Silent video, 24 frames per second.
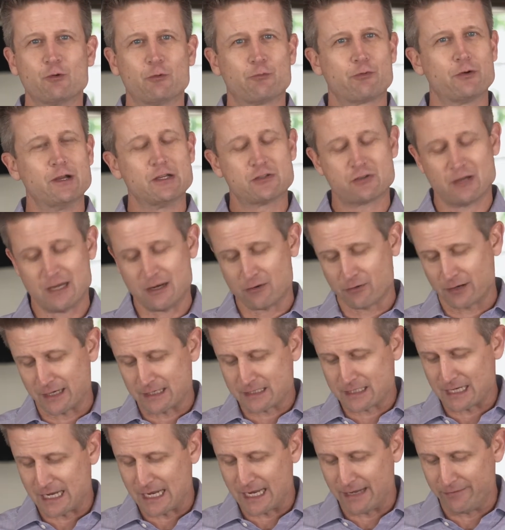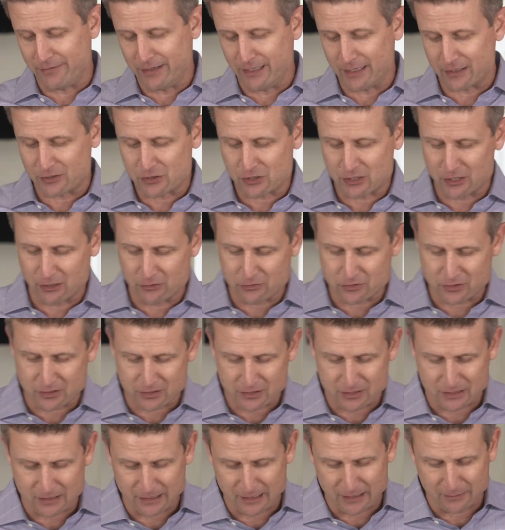Well, preacher, I don't guess I have any
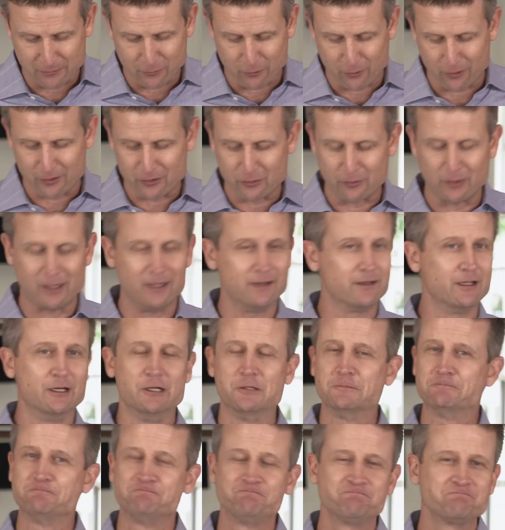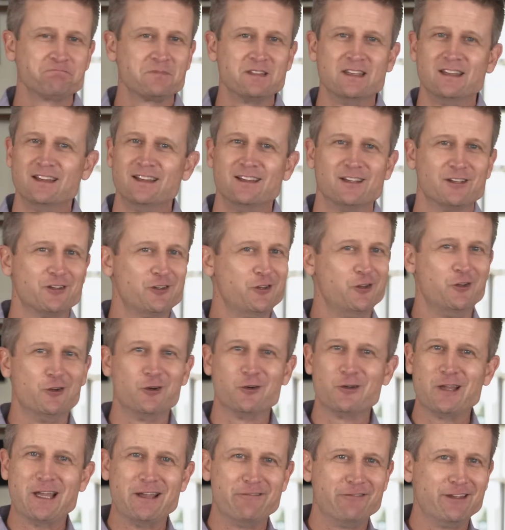excuses anymore, do I? No. You
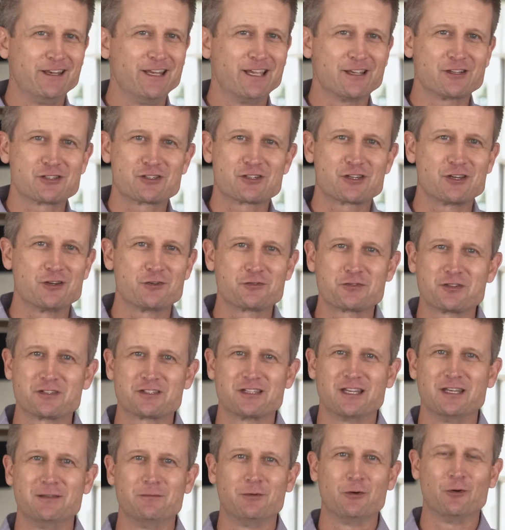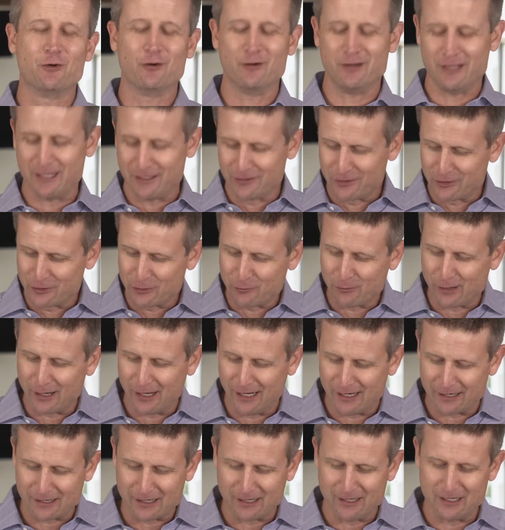don't have any excuses anymore, neither do
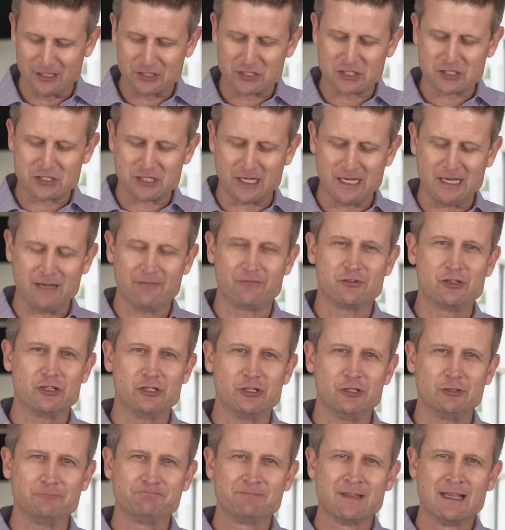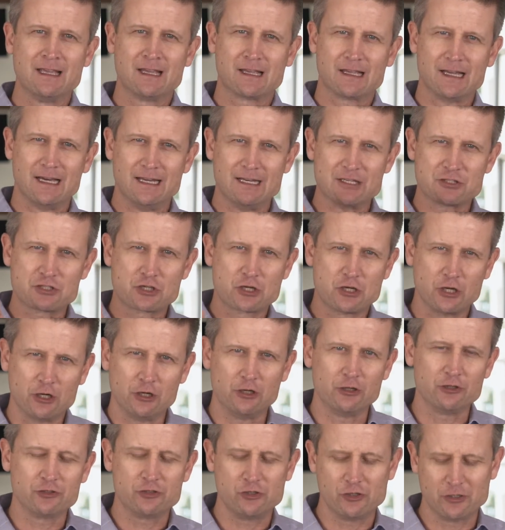I. God has saved you, God has
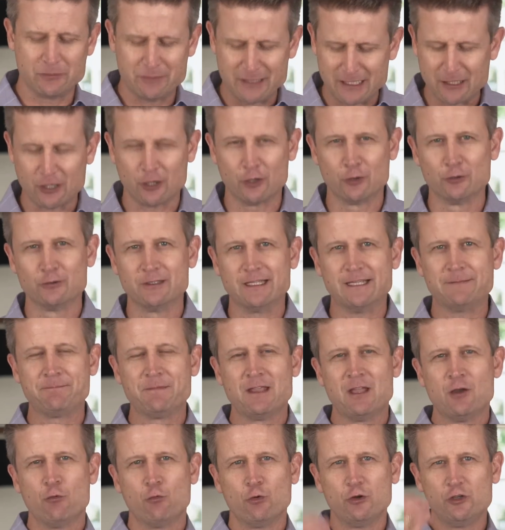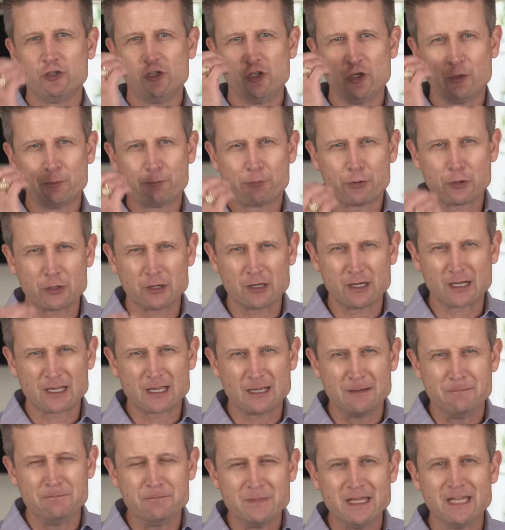called you to be holy. Will you per- uh,
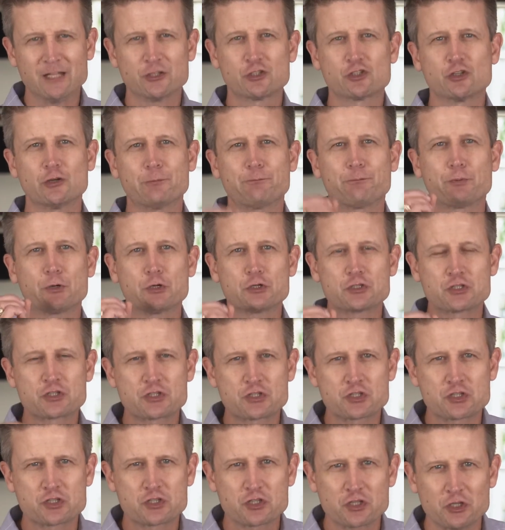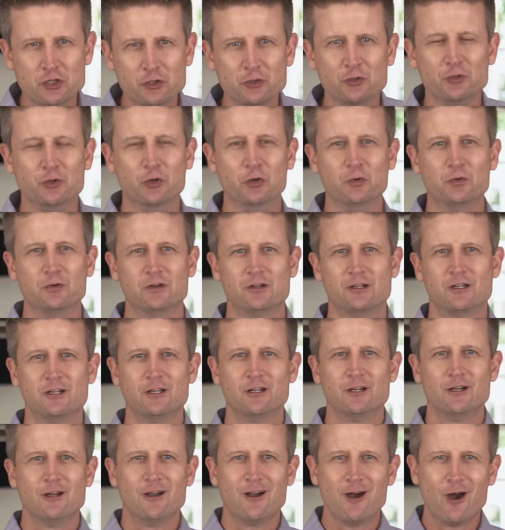commit to pursue
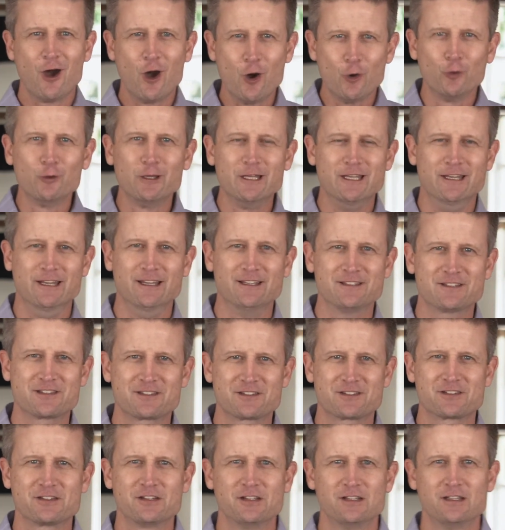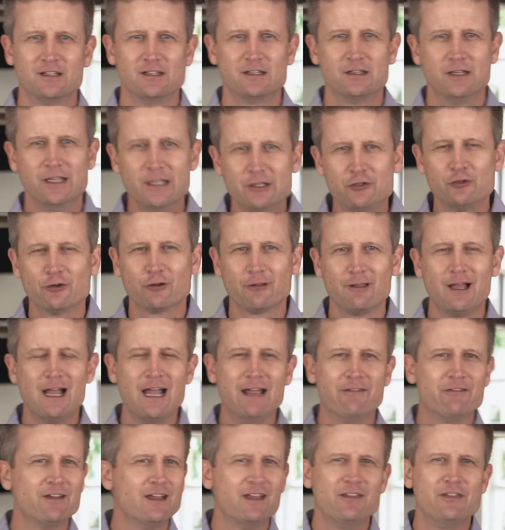holiness? in your
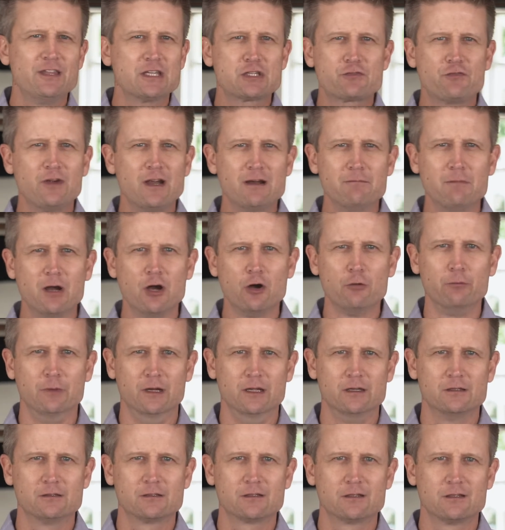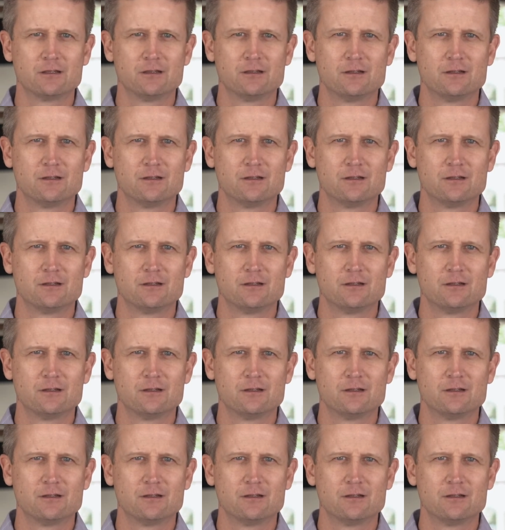life, this very moment.